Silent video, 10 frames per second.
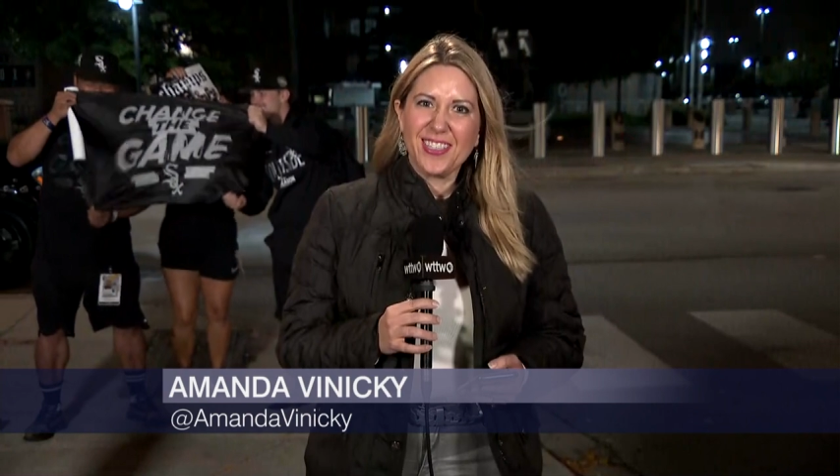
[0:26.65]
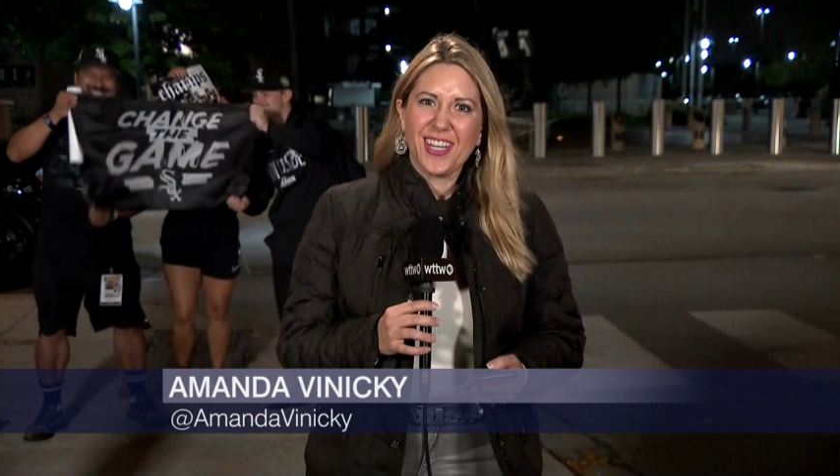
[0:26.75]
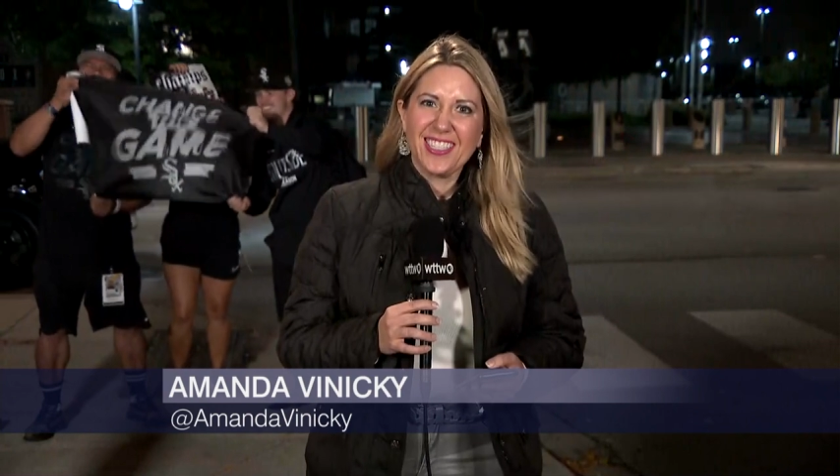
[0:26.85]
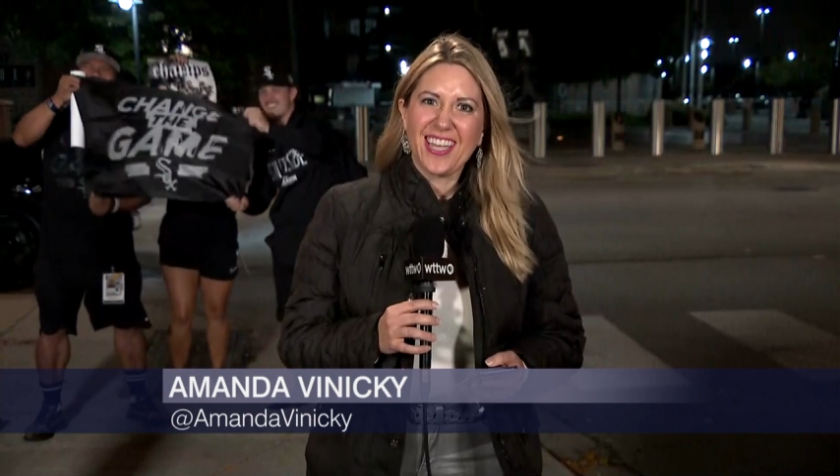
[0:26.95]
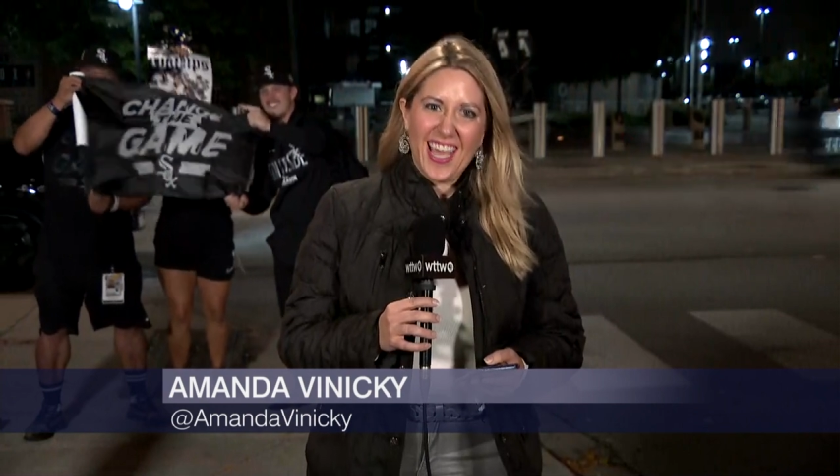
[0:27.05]
It
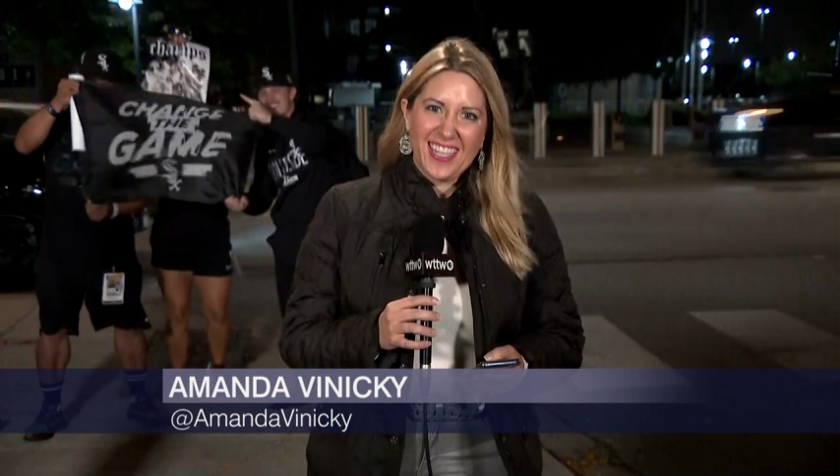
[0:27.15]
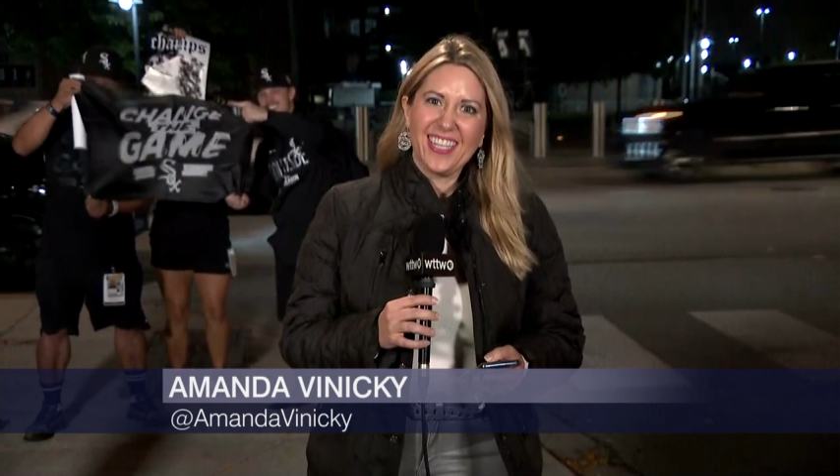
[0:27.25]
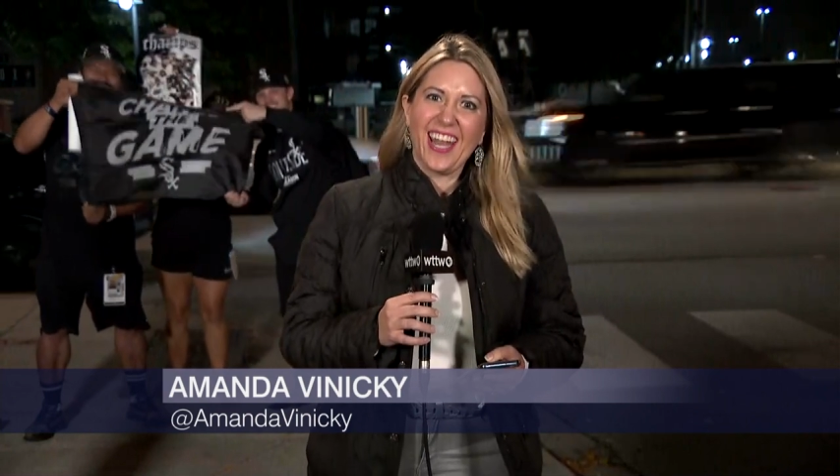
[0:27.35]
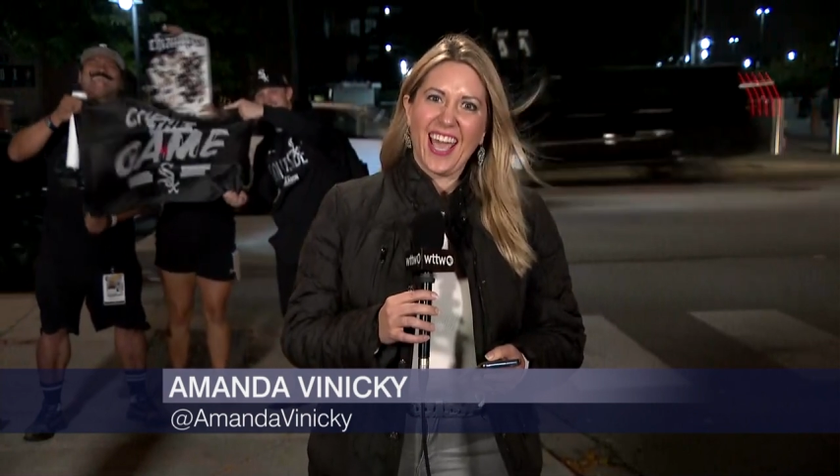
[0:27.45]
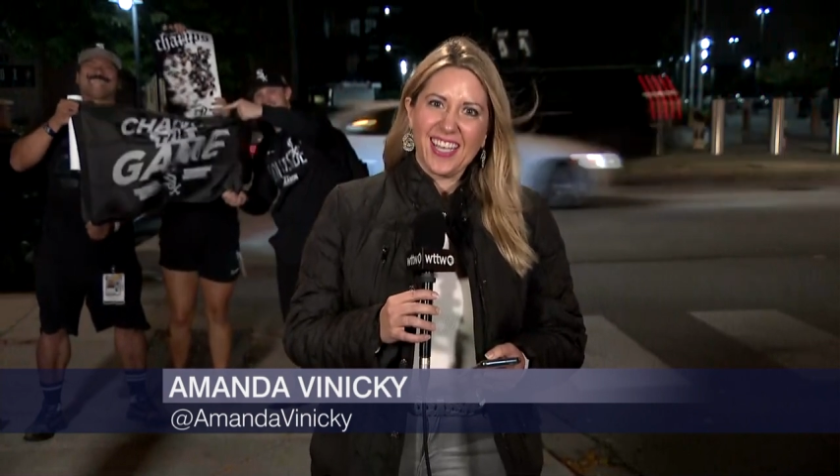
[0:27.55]
just
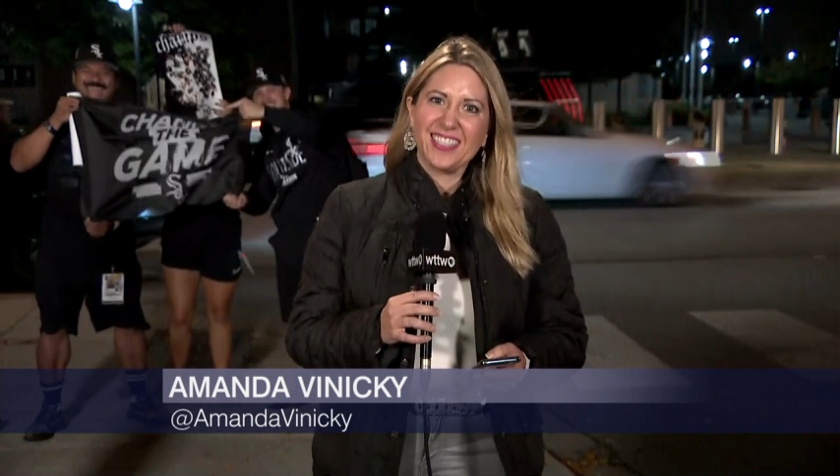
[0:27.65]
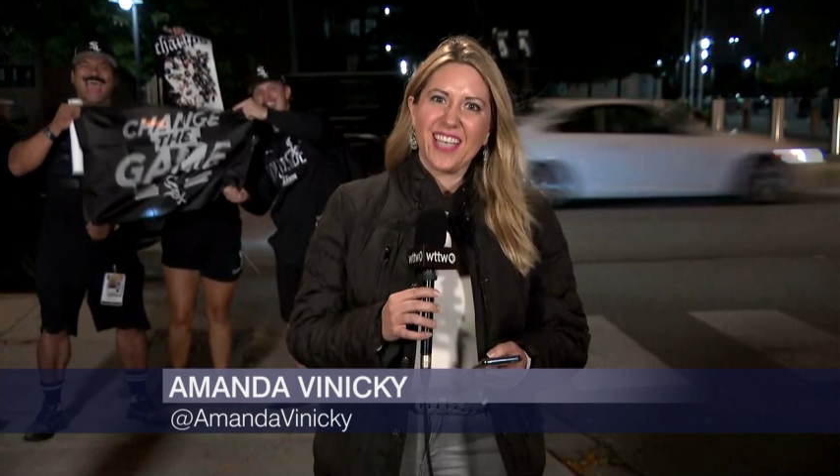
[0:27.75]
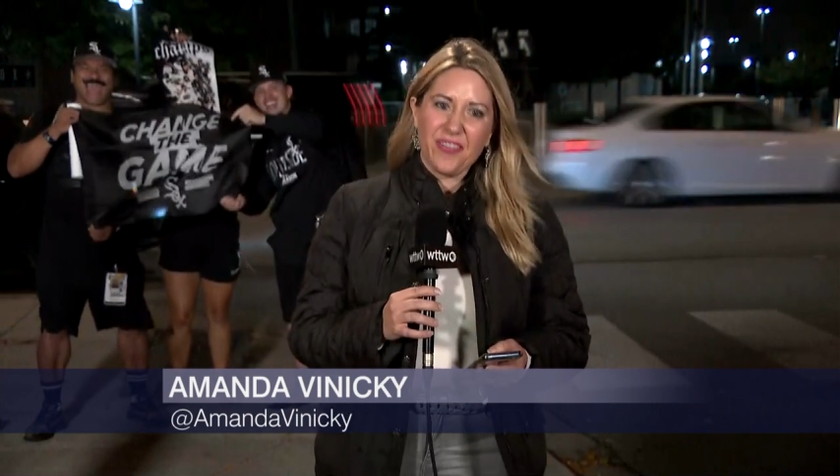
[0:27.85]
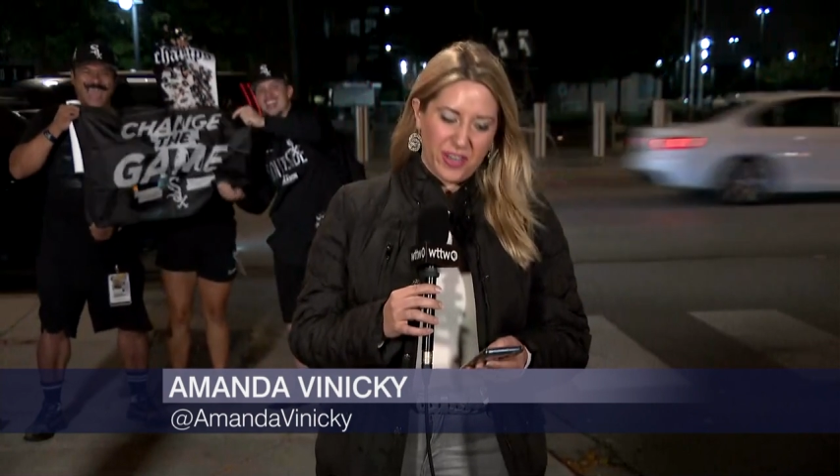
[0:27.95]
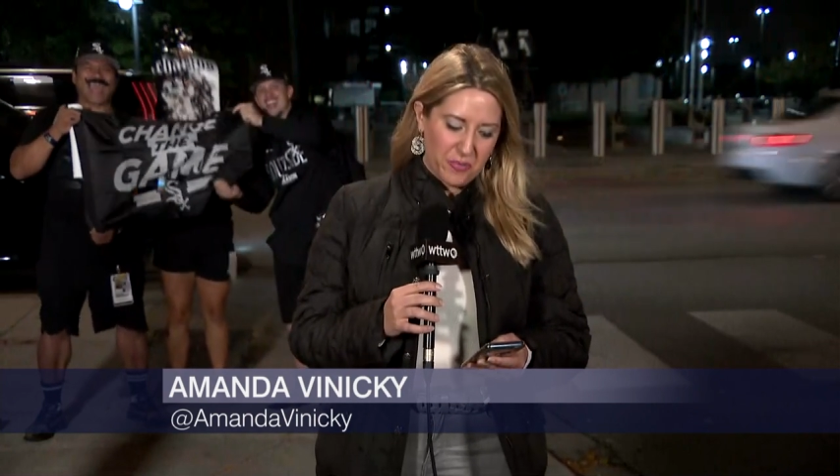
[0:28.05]
ended at
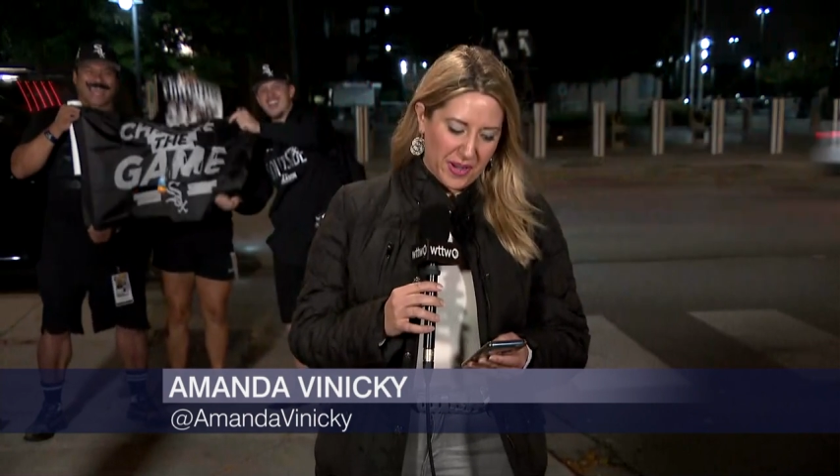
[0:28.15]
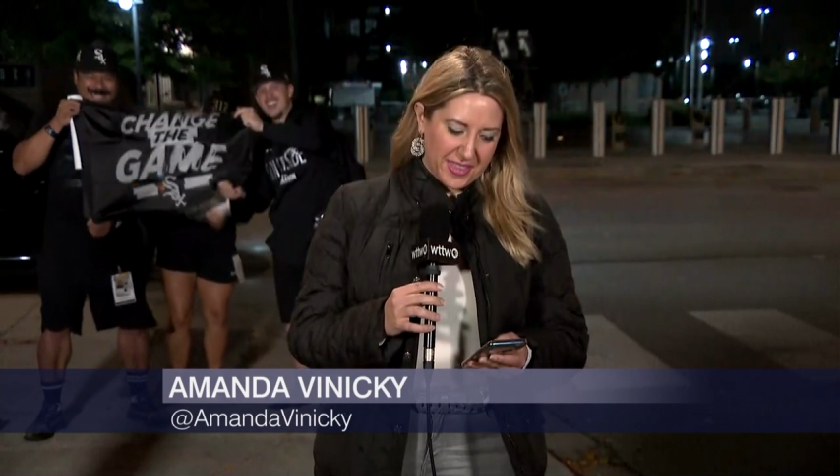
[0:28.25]
7,